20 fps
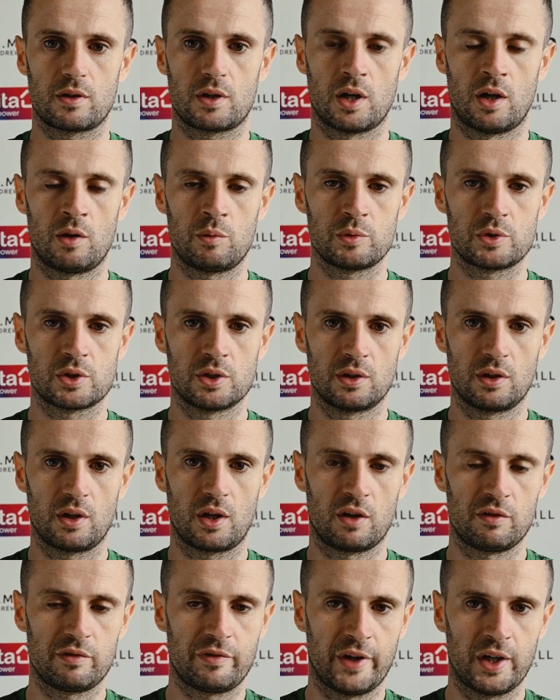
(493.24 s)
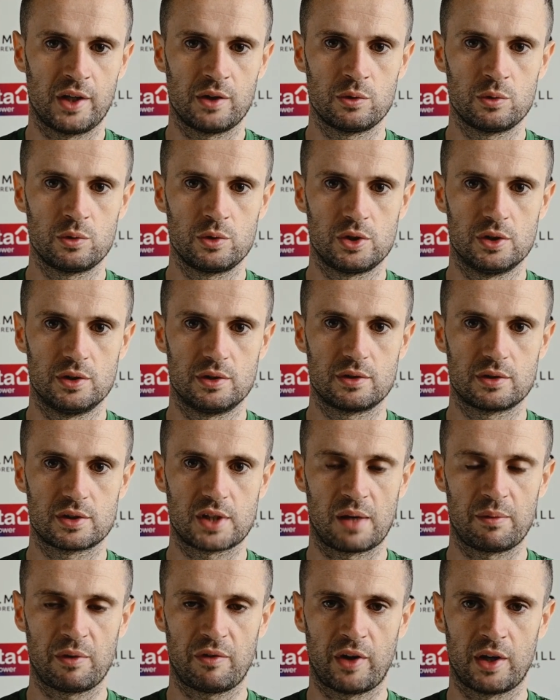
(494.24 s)
cups and cup finals and
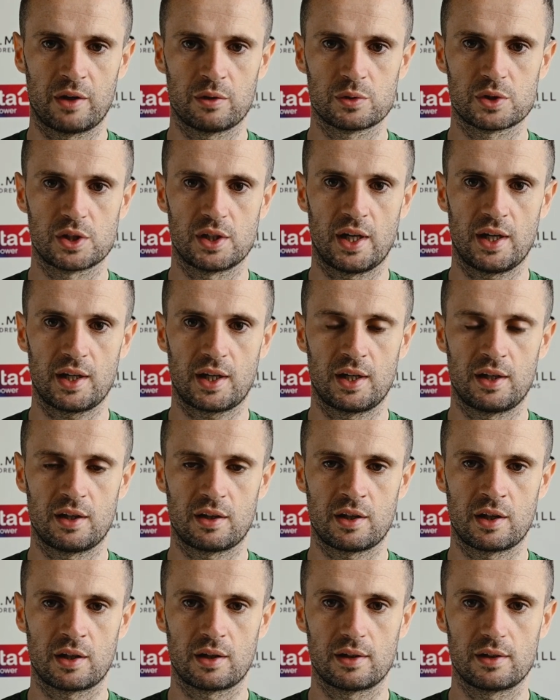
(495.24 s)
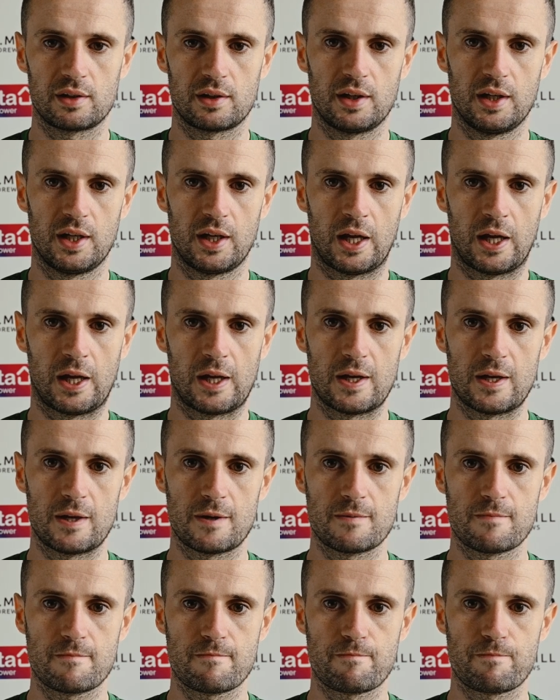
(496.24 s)
semi-finals and that kind of thing.
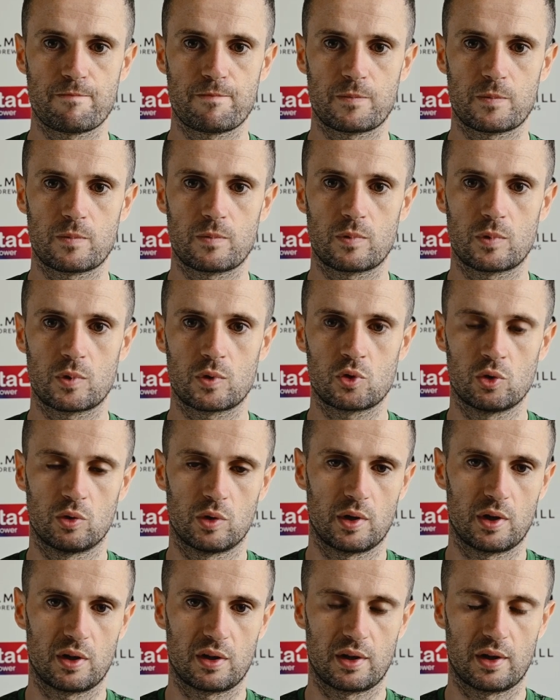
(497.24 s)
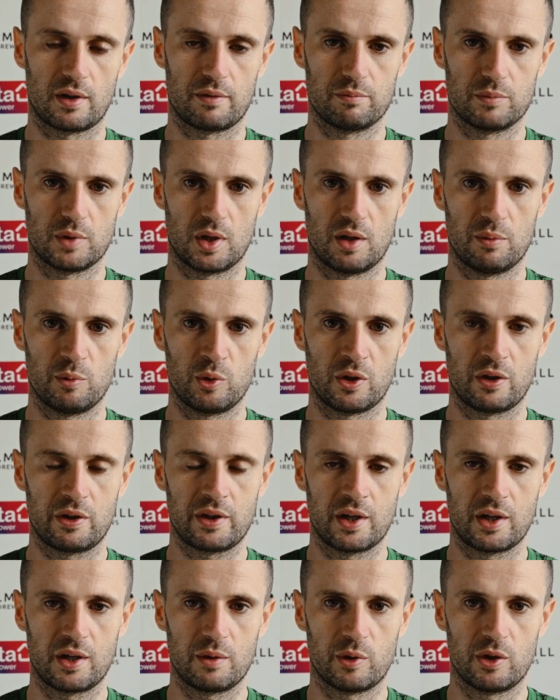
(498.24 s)
So I'm only
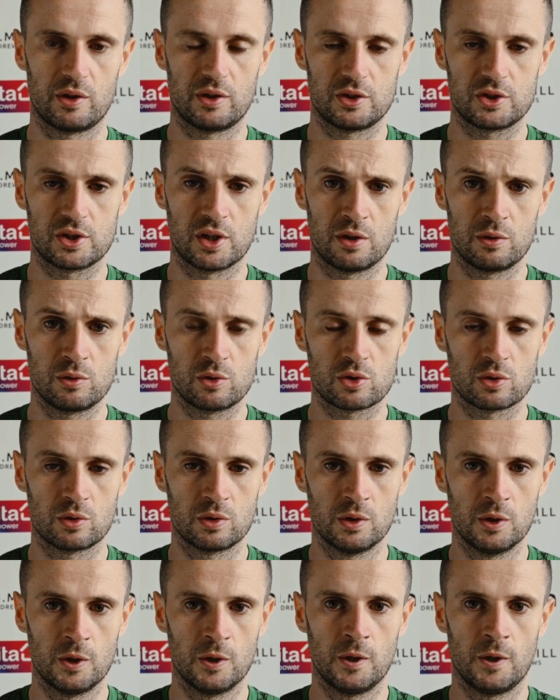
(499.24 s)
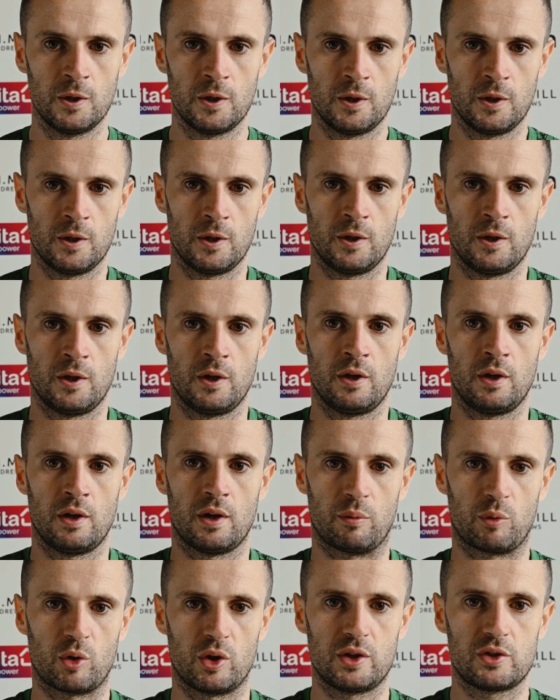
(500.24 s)
31 just now, so
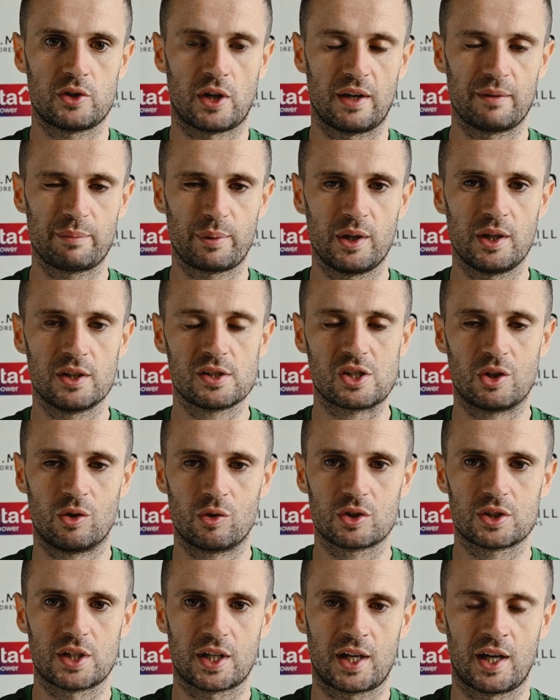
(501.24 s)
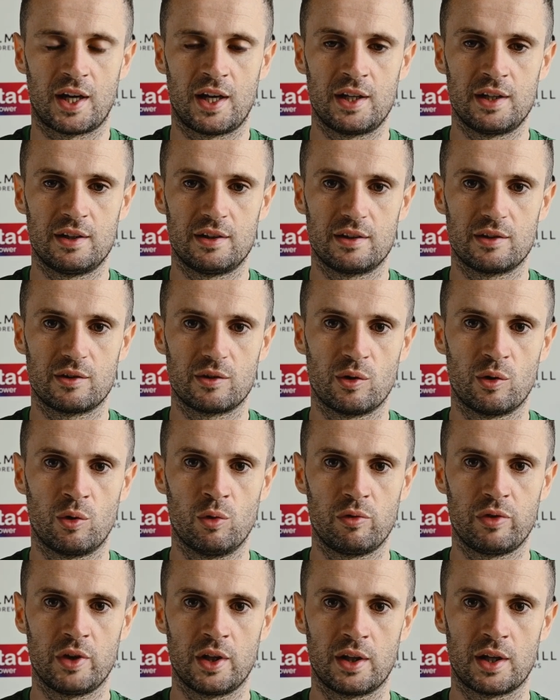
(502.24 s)
I'm going to try and play as long as I can, and
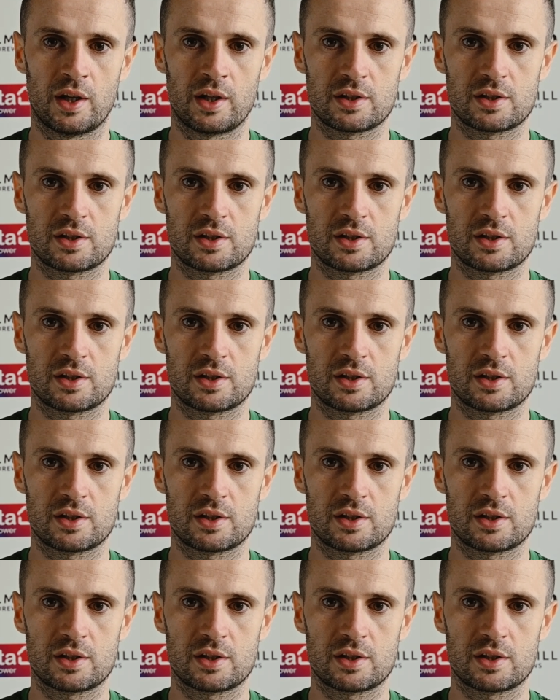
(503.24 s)
hopefully